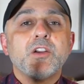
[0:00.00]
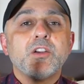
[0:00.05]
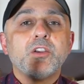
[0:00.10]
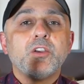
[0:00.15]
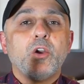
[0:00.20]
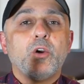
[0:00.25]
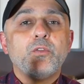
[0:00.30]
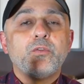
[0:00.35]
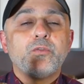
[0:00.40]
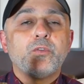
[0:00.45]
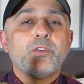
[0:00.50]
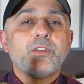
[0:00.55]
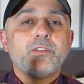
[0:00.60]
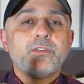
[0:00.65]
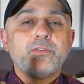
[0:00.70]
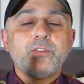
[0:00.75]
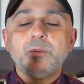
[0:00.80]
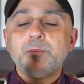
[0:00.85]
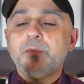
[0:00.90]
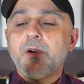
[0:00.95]
go for the
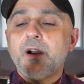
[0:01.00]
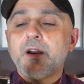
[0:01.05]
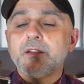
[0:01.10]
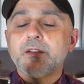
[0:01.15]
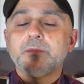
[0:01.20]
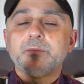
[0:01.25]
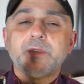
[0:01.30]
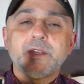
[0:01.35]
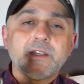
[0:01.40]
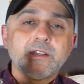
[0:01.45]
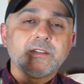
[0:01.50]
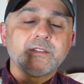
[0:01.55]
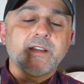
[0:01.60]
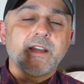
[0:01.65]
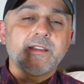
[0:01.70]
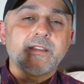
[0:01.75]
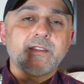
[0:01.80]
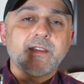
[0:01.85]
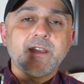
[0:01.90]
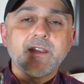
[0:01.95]
full bottle, because I
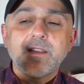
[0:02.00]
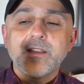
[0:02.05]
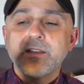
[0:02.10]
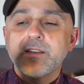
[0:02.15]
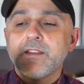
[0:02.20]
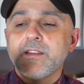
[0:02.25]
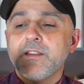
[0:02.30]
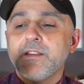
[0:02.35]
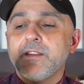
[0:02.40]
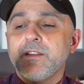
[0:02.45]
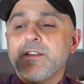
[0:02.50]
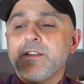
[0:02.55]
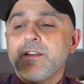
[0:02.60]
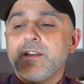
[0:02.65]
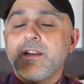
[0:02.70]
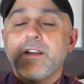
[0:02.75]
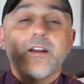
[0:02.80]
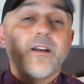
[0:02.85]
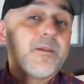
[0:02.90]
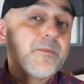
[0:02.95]
think
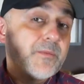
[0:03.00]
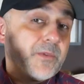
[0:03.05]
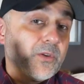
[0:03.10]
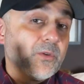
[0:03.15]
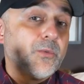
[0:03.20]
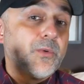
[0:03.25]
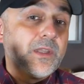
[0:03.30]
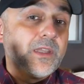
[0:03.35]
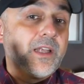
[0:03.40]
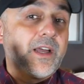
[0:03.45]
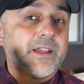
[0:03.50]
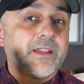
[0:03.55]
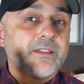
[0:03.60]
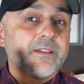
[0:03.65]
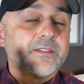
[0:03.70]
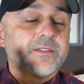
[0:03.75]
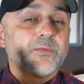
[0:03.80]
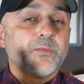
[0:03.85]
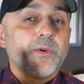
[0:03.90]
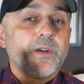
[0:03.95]
Um, you will like
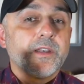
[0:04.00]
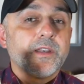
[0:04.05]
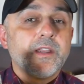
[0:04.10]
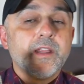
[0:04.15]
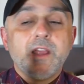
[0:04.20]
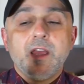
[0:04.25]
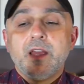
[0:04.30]
this one.